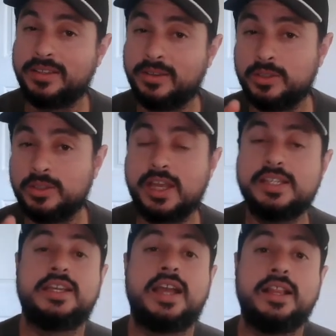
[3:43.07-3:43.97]
I told you
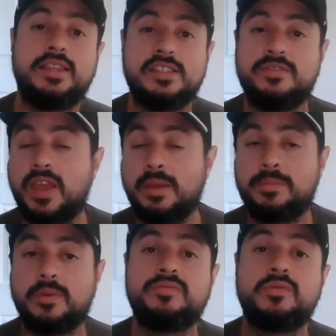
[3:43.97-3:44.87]
guys I got this of
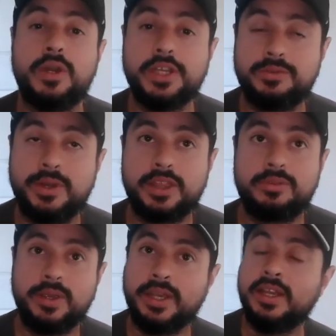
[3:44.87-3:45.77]
April of
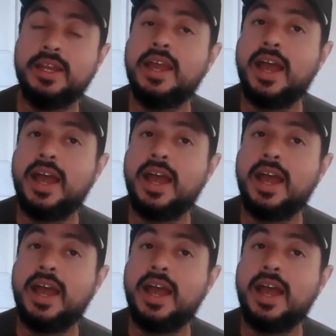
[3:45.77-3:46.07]
2023.